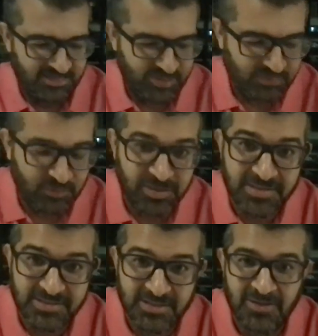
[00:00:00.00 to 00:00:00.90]
3-4
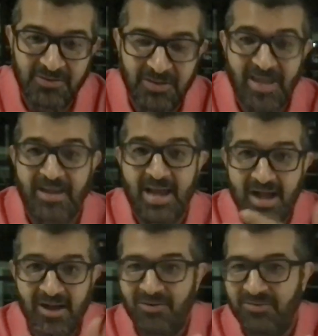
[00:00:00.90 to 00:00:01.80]
years ago, and
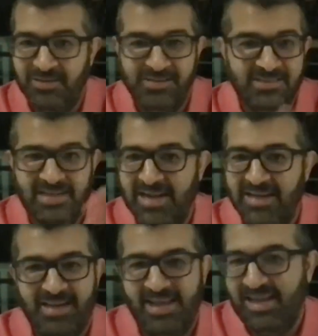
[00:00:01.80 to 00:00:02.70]
now it's night
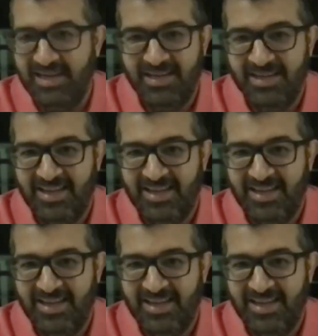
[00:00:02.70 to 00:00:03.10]
and day.